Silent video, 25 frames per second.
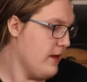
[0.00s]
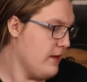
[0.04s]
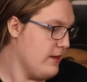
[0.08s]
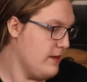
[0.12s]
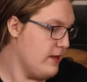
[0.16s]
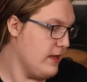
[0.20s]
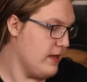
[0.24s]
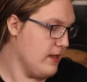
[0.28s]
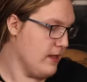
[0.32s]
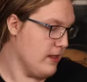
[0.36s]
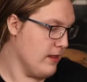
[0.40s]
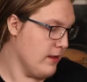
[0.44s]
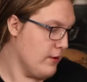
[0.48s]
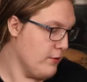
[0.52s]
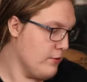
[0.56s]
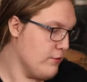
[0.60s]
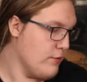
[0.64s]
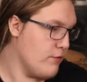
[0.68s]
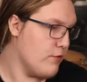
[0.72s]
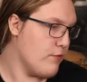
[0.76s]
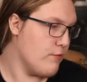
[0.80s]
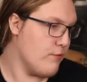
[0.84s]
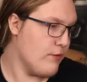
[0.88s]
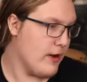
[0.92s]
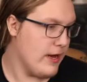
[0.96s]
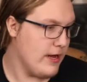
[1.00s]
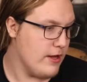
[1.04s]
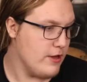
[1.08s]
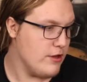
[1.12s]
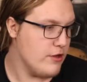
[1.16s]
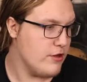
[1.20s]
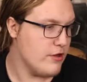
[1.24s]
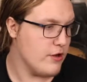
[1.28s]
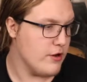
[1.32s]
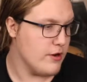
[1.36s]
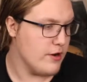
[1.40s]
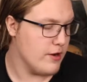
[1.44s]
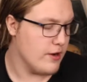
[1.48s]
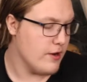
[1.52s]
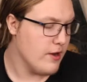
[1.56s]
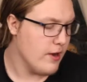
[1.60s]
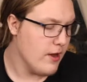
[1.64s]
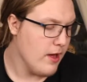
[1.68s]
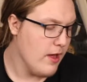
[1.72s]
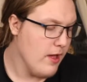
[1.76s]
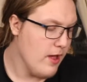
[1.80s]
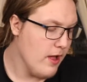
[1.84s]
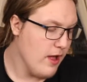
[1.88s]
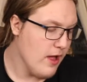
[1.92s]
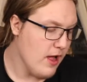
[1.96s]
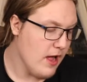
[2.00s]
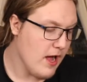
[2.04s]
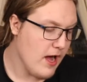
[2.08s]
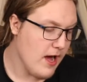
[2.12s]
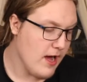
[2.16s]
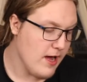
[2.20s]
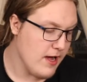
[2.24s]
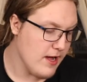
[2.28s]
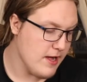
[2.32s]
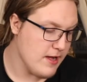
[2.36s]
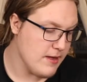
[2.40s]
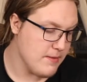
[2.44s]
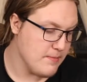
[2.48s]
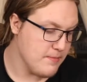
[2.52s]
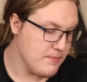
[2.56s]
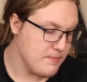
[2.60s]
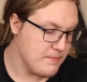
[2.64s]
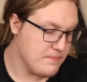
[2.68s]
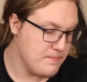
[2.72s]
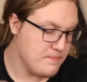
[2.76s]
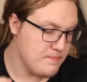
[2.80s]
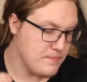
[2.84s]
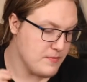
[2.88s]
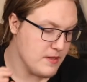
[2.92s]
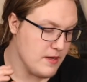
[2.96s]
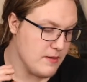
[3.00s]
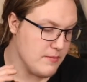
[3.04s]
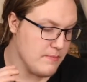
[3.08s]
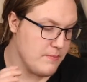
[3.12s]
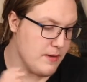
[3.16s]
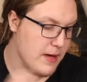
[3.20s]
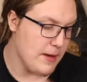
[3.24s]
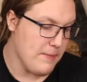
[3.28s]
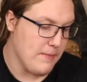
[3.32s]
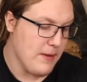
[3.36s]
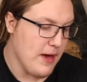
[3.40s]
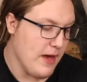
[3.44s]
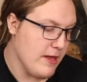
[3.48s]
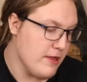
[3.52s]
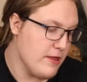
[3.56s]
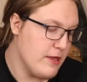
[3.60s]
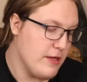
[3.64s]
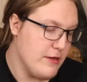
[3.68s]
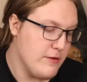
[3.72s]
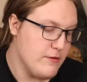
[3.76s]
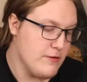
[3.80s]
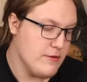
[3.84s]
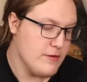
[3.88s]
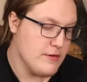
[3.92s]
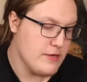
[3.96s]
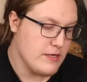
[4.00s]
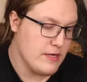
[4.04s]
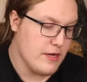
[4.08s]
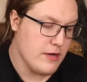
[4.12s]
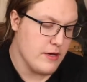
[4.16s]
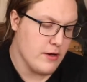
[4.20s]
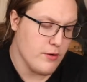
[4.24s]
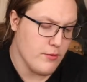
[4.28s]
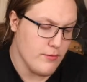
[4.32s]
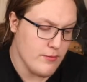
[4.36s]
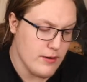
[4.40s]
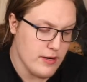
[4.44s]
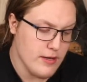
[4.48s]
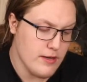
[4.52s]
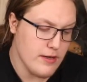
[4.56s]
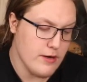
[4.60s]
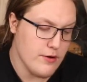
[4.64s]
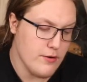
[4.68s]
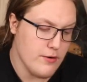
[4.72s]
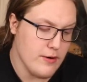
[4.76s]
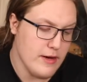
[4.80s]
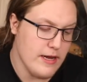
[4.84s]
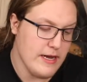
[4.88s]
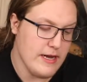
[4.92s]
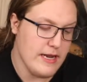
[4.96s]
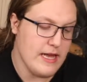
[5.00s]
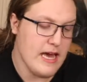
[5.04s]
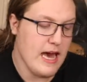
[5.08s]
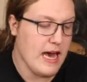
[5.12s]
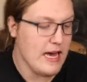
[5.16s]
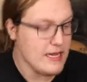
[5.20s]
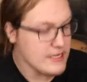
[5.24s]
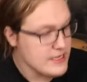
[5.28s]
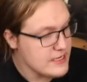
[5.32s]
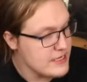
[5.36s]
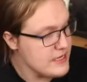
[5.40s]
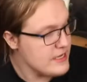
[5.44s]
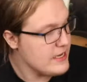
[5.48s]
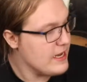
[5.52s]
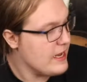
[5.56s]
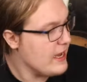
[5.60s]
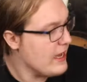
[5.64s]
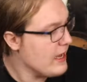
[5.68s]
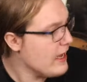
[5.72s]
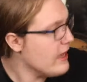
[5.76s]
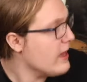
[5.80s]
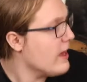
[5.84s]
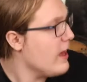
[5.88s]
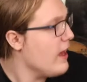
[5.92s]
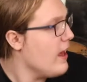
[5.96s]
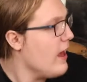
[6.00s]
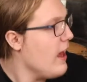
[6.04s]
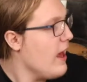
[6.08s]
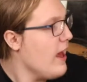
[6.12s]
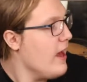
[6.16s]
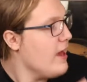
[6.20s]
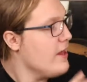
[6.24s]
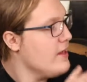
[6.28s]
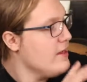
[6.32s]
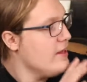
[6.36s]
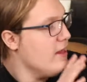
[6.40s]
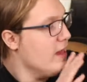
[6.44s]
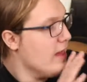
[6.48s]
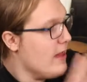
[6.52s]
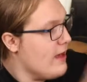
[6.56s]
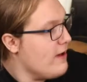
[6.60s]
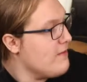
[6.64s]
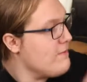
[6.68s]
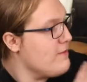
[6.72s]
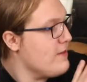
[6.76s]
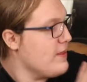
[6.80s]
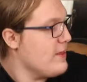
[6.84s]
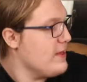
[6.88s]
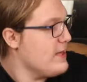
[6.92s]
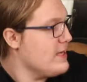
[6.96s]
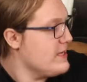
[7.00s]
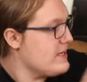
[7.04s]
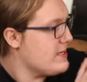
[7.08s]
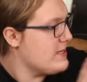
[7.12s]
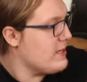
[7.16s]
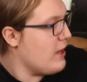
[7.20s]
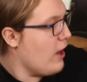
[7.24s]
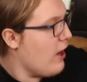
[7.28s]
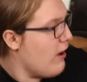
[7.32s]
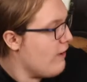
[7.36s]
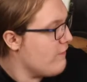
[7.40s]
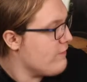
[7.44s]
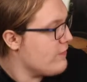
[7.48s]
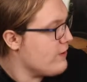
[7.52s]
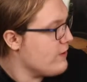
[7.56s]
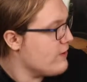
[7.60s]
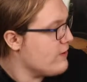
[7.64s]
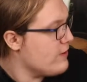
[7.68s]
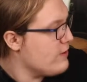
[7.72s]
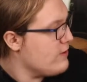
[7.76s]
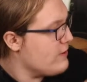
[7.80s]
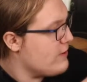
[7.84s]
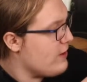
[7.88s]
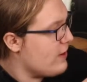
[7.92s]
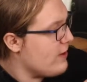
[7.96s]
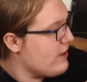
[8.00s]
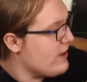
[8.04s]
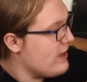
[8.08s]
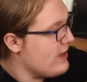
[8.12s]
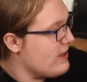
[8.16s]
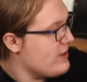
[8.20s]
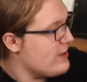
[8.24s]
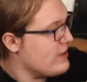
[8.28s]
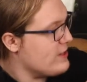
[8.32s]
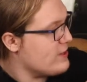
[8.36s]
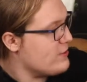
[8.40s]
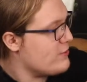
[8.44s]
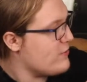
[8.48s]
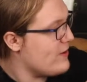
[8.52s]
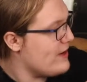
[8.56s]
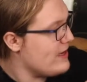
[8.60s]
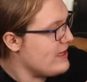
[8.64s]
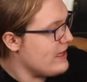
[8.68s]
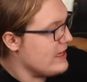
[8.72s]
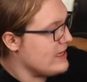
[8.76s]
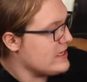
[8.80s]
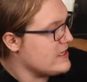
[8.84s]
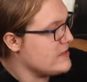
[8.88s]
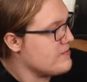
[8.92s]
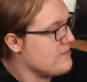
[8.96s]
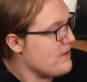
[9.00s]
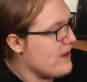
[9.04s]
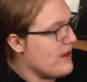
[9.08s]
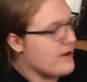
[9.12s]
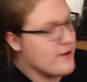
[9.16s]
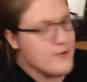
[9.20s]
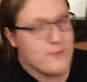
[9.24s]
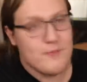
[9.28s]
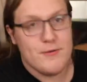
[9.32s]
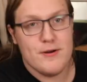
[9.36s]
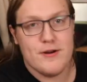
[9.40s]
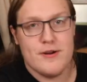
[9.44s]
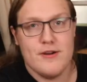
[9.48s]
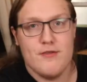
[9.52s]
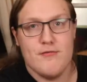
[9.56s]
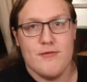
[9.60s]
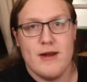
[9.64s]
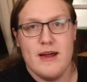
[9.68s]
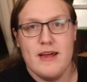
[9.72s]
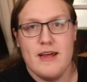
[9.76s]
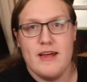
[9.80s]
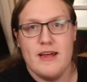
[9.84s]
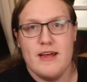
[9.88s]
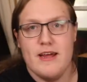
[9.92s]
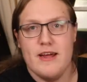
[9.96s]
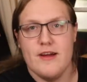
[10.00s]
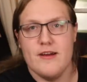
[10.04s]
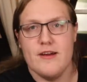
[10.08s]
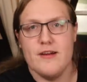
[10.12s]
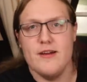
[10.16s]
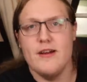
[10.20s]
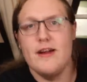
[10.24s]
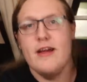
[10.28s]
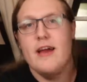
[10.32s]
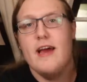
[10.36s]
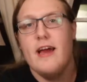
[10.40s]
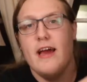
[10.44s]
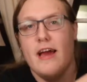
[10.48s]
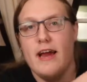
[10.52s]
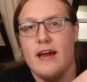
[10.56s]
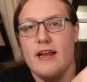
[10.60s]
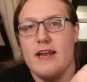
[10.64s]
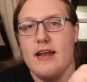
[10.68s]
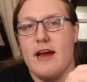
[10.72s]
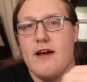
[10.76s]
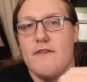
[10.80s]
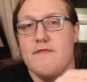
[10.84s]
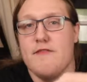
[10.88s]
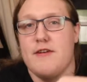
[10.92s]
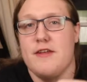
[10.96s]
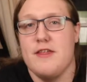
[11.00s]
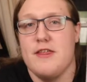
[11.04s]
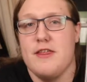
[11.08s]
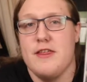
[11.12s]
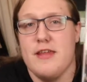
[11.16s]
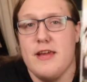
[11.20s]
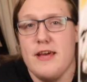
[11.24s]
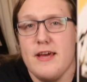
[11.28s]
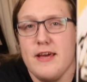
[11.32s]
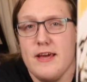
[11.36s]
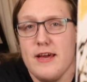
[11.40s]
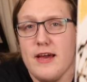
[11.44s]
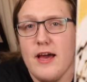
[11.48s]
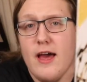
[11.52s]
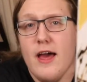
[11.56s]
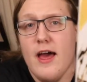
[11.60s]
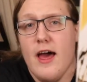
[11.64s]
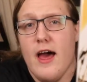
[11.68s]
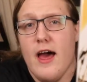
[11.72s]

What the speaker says: The Lone Ranger, by Matthews, Carrillo, and Cassaday. Love this cover. You got this great splatter work right here and everything.